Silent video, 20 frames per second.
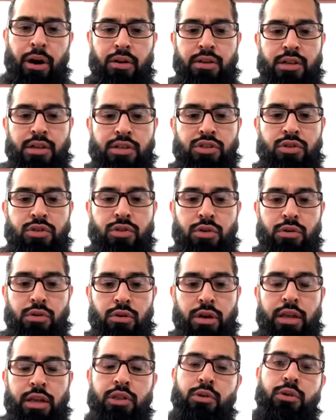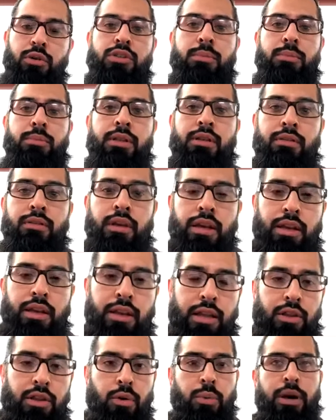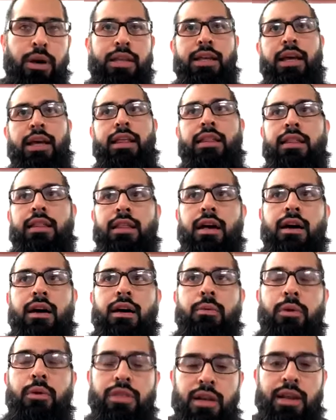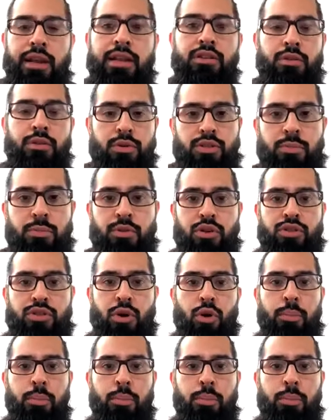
this to Hinduism in the, in, in the way that uh, within Hinduism, there's a whole